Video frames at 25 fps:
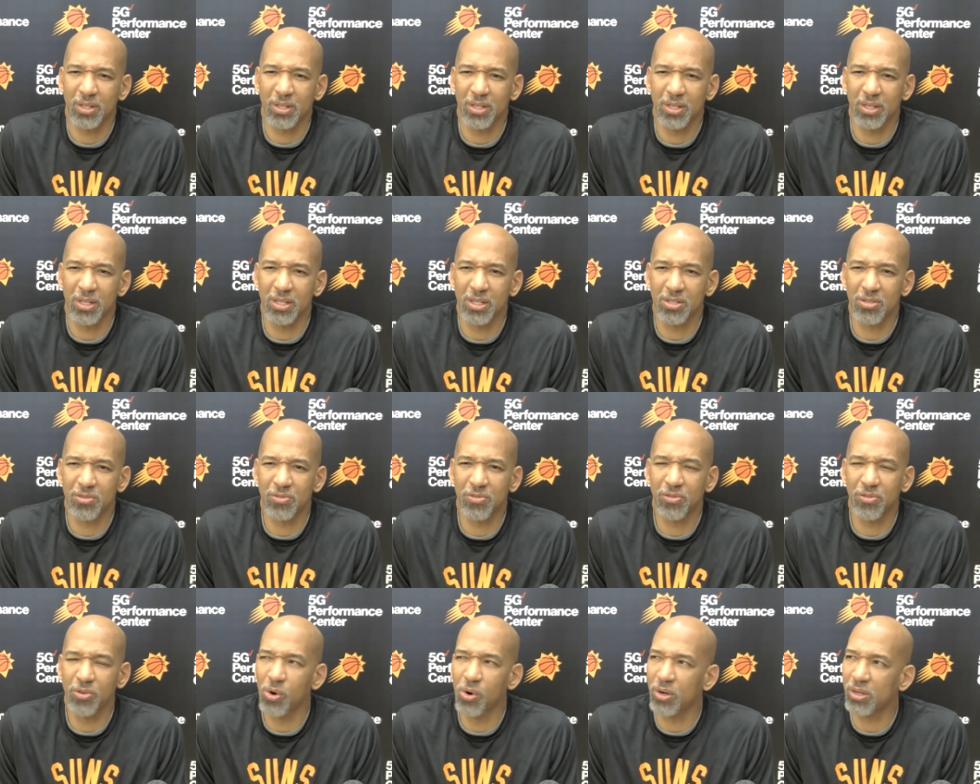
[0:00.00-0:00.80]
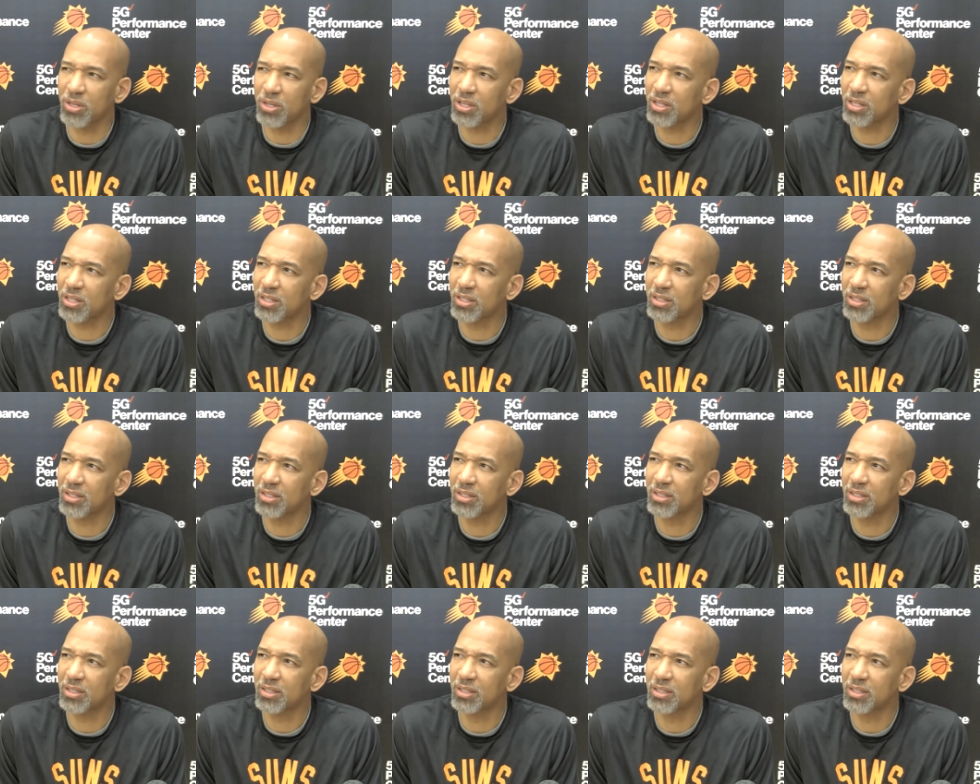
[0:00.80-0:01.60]
his fourth
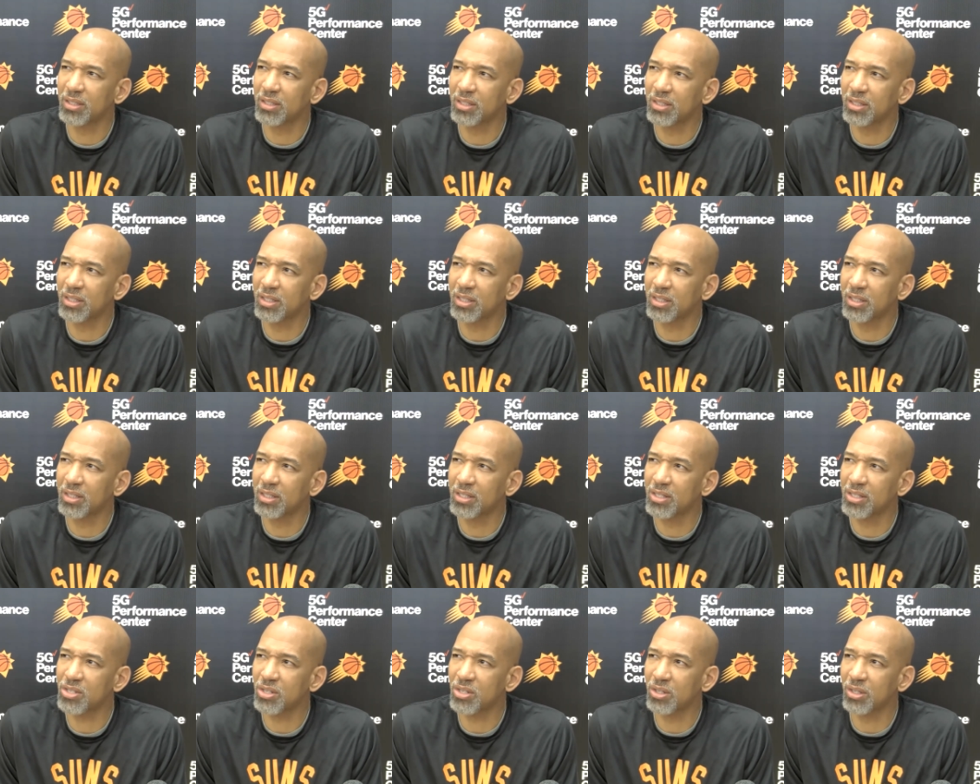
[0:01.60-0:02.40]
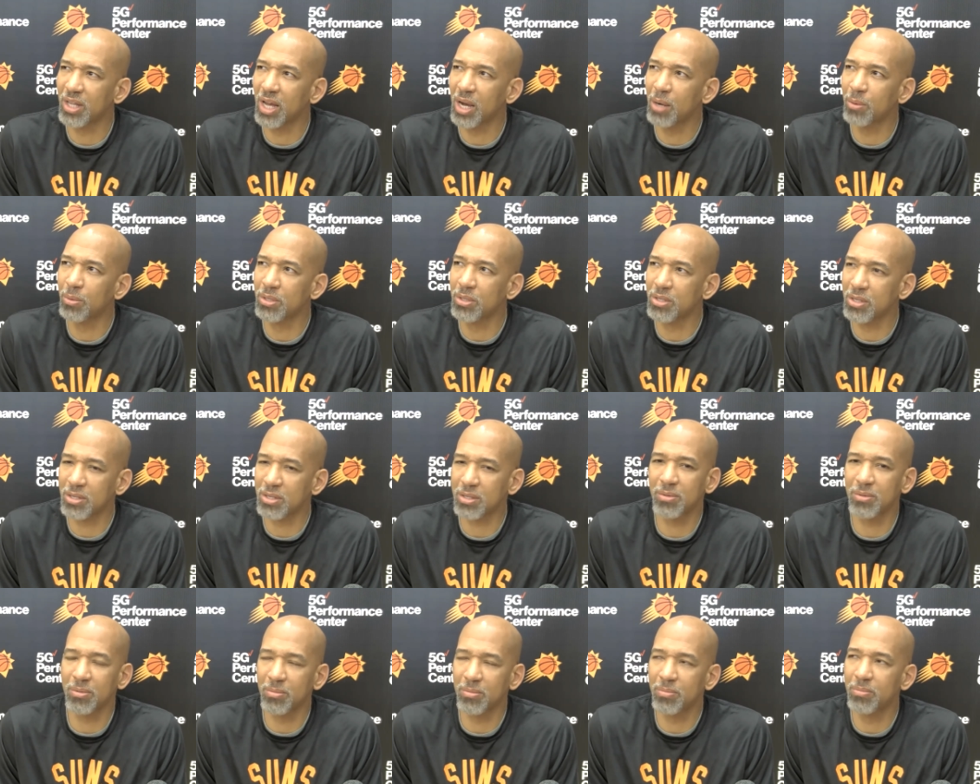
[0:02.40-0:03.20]
so that
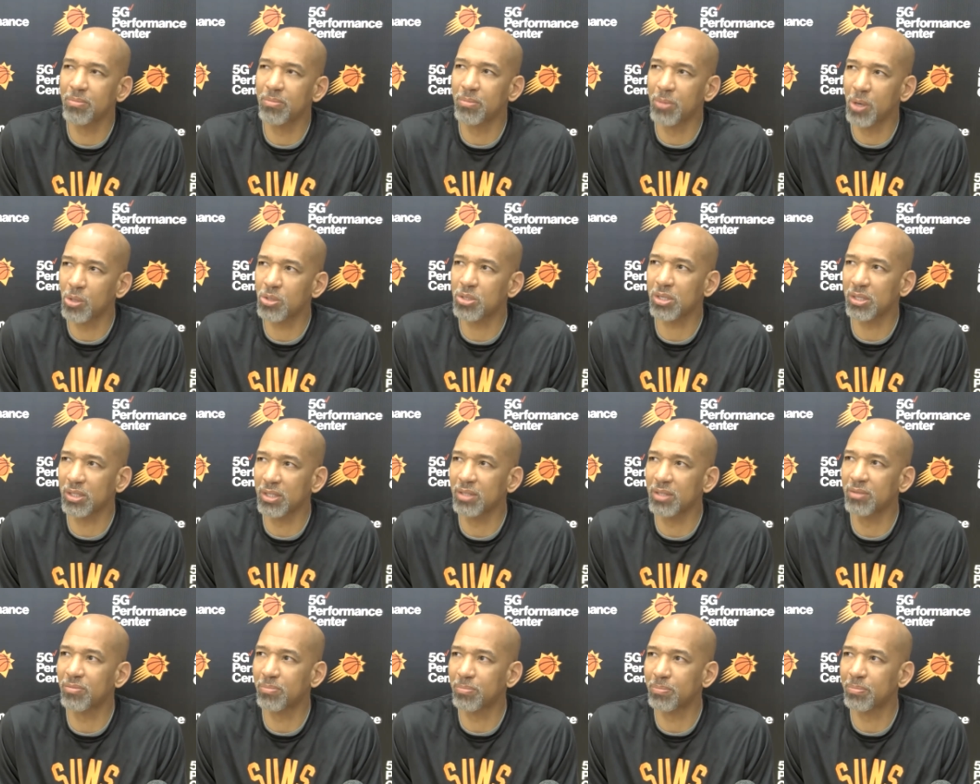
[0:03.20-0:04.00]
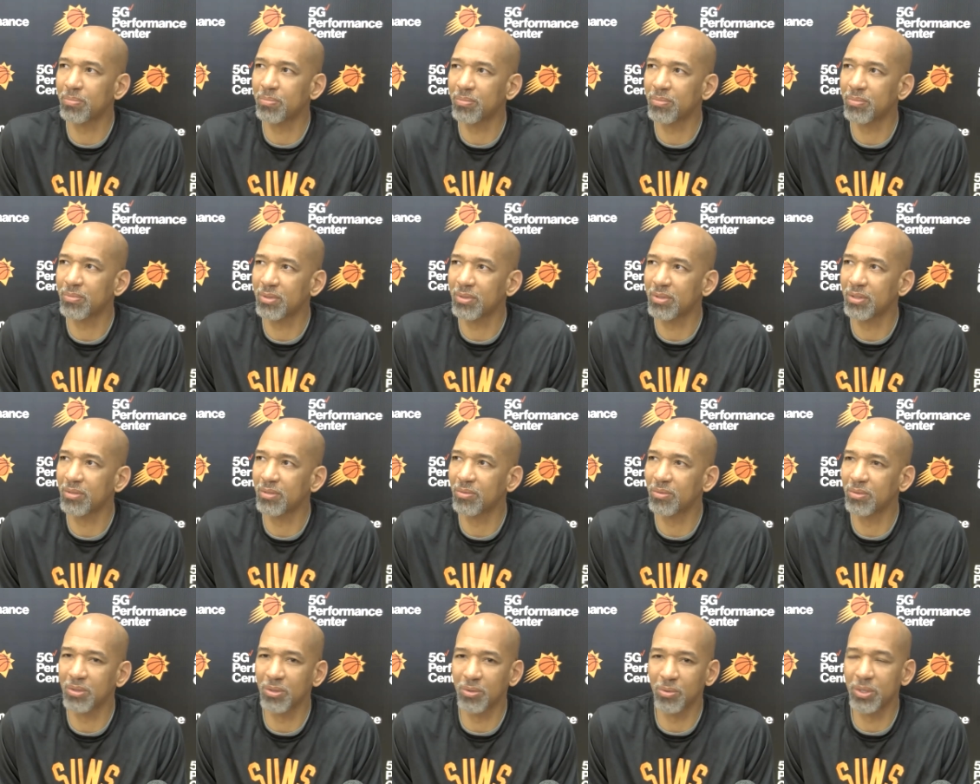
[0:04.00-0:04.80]
was mostly the,
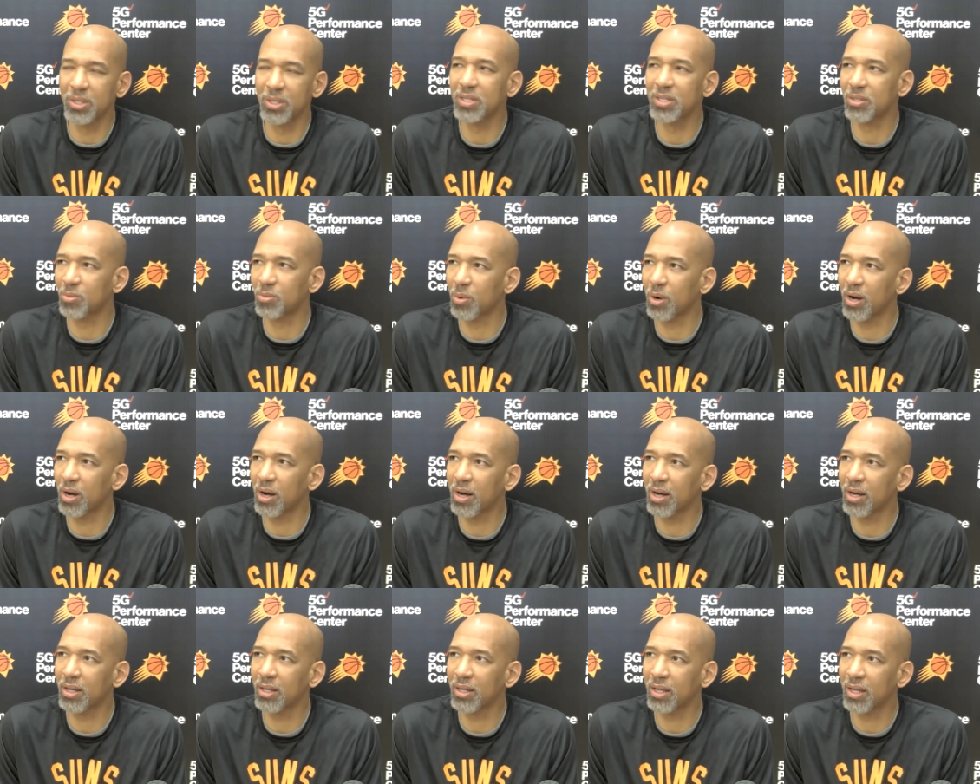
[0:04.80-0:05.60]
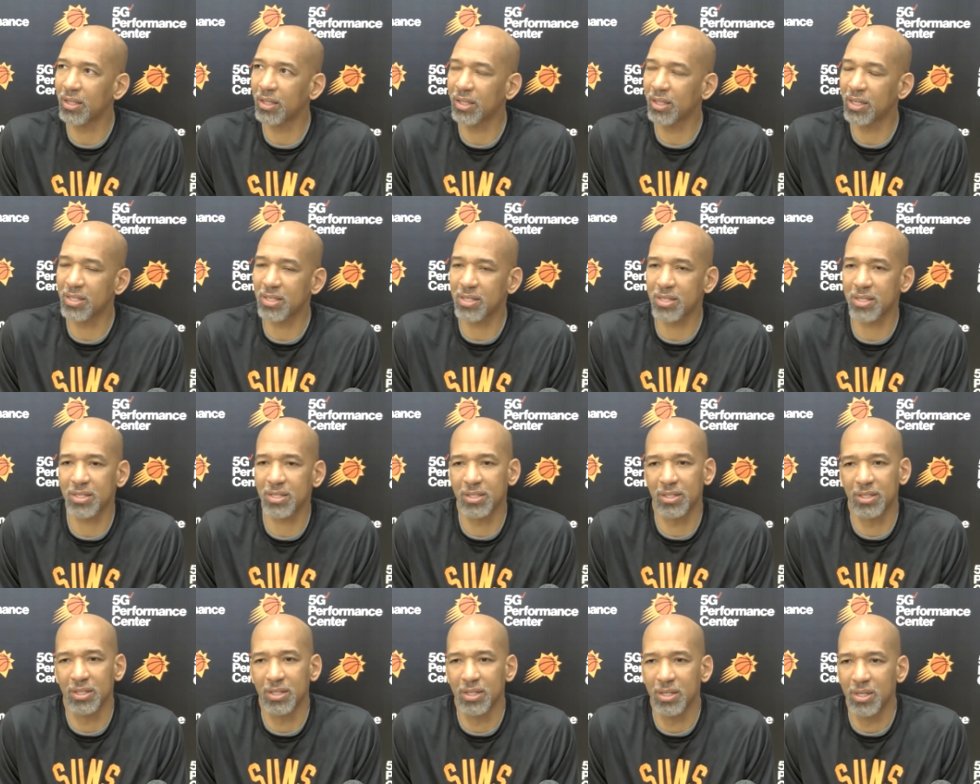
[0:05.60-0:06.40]
the reason why. Like that's
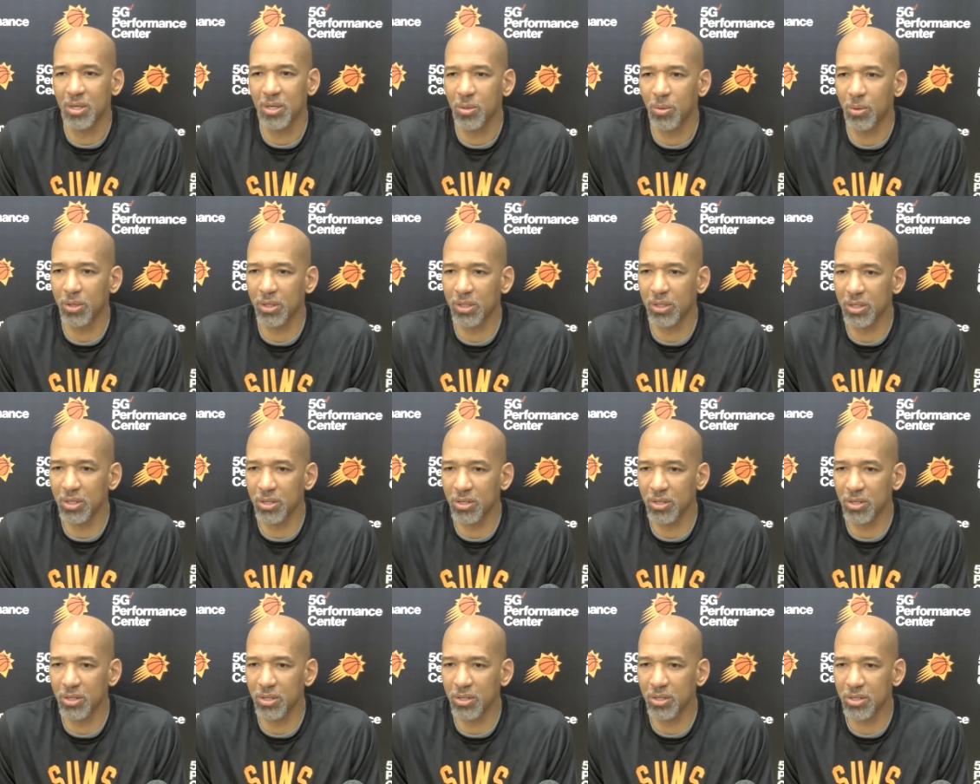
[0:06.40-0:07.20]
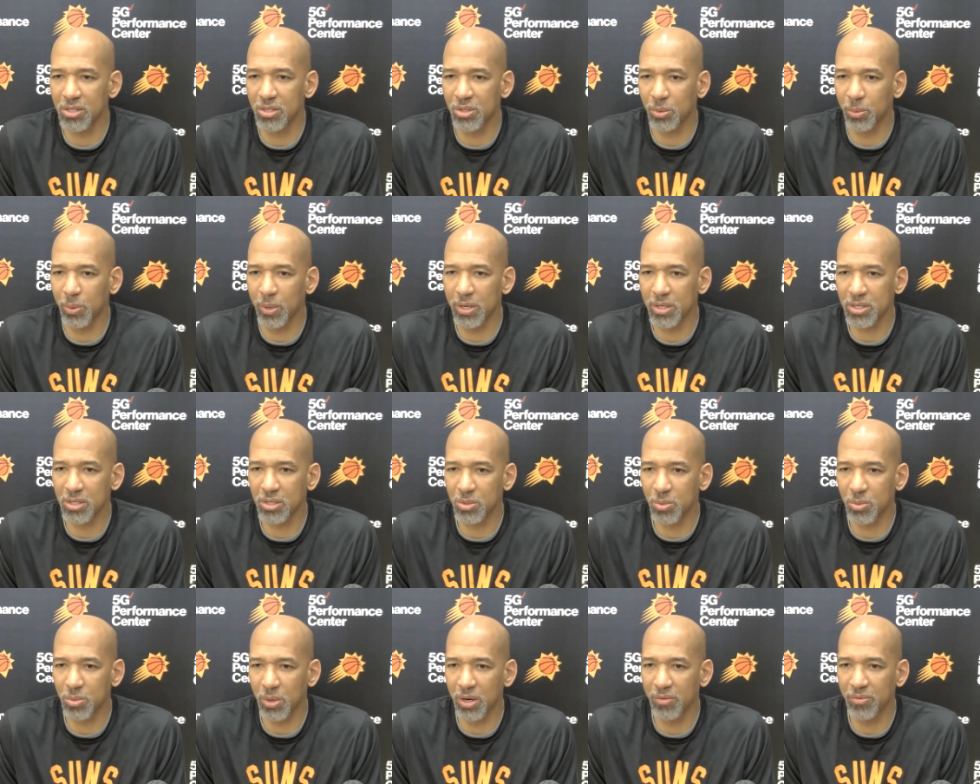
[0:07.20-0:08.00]
one of those situations
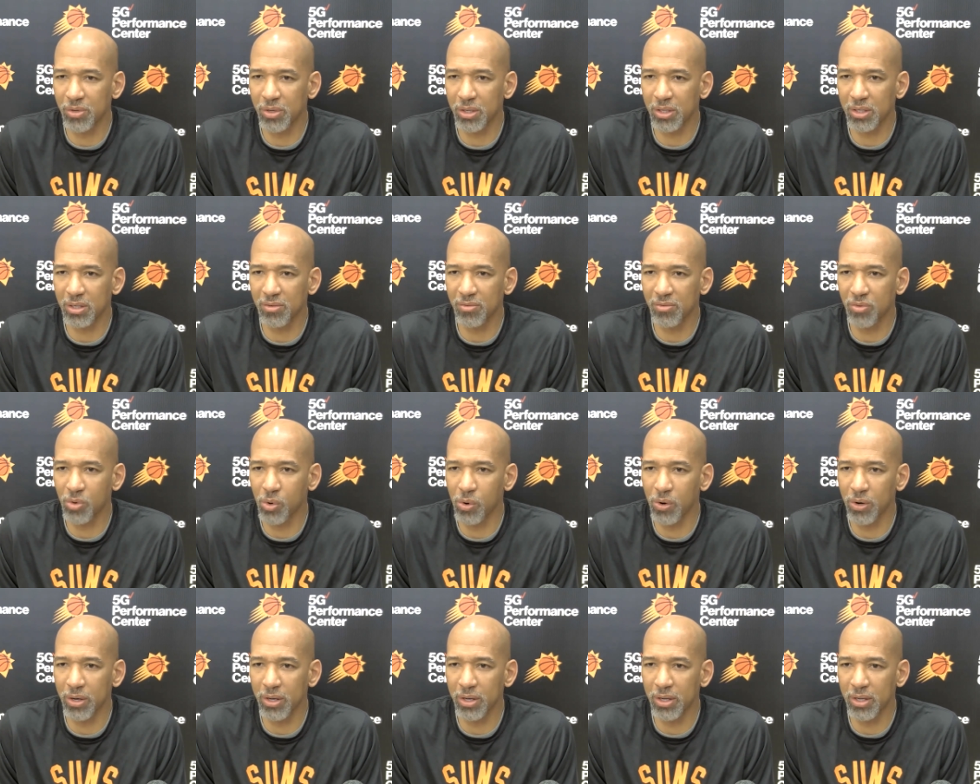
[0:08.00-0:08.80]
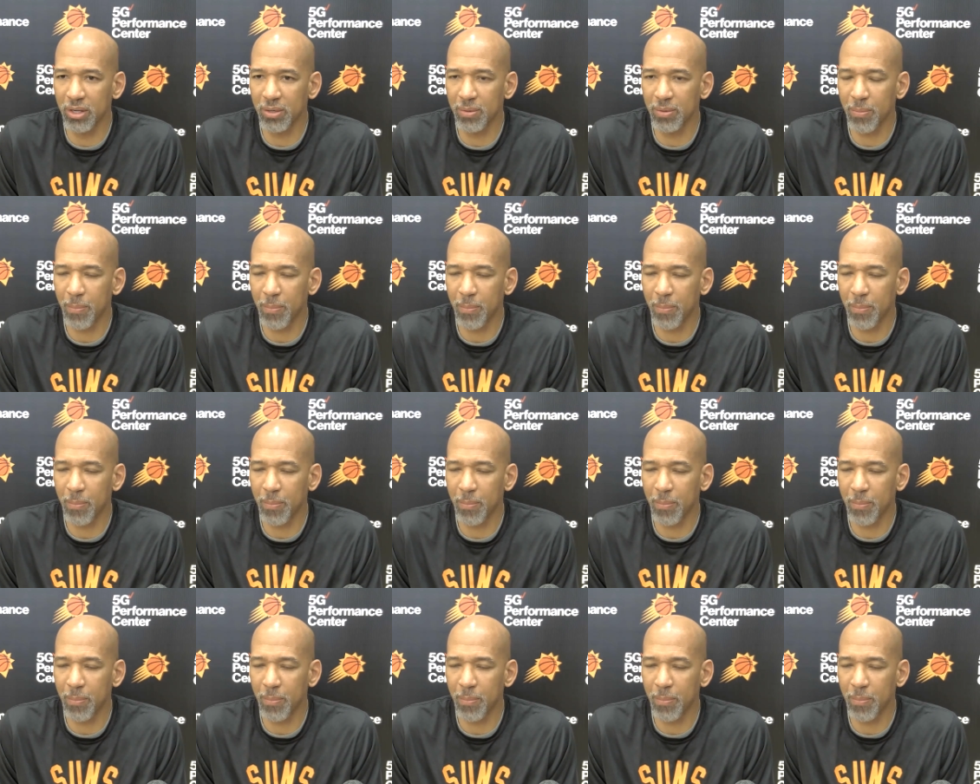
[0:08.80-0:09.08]
where if you can avoid